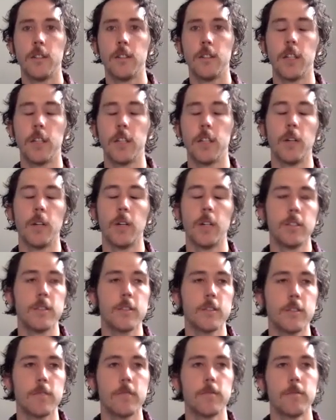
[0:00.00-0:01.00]

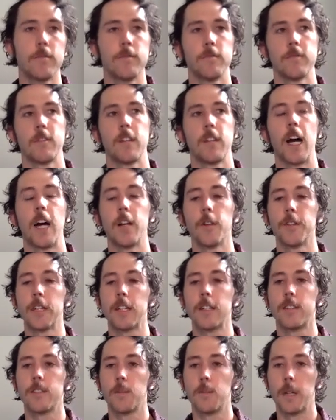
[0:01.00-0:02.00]
don't think
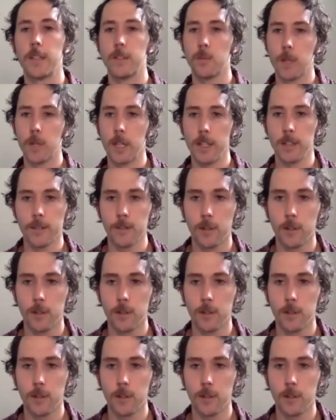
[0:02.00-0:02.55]
it's the best way